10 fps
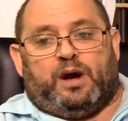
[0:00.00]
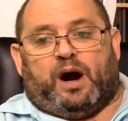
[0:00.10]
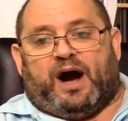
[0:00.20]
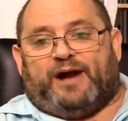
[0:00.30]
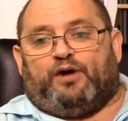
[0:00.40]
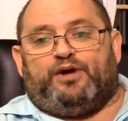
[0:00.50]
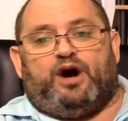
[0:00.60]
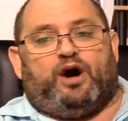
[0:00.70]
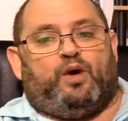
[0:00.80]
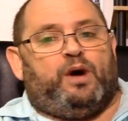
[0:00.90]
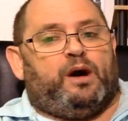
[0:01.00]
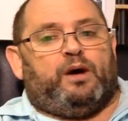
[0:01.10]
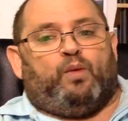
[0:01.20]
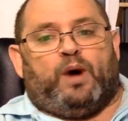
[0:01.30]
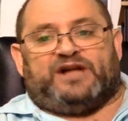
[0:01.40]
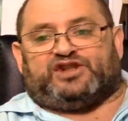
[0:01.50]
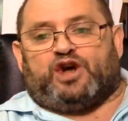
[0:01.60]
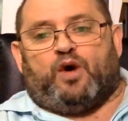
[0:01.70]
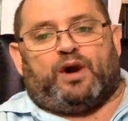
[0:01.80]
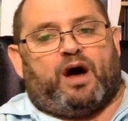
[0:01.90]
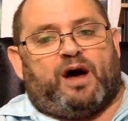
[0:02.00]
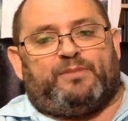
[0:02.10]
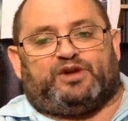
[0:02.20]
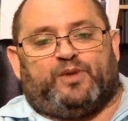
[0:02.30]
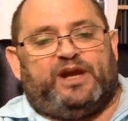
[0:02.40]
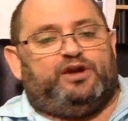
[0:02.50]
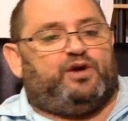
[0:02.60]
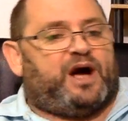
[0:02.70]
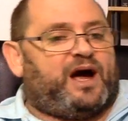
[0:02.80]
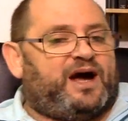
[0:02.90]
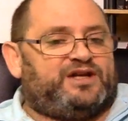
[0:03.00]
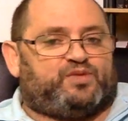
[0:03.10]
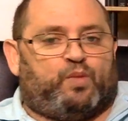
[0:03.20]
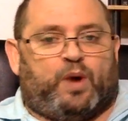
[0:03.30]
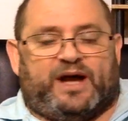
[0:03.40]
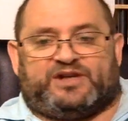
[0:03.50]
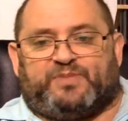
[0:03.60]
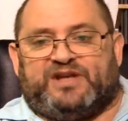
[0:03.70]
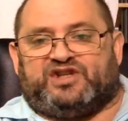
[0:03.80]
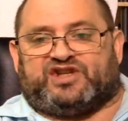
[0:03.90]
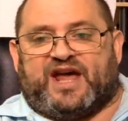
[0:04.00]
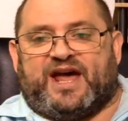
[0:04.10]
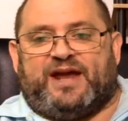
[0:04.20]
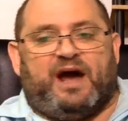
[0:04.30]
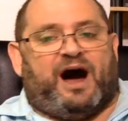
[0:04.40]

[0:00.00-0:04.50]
I don't know what's going on between you guys, what's been said.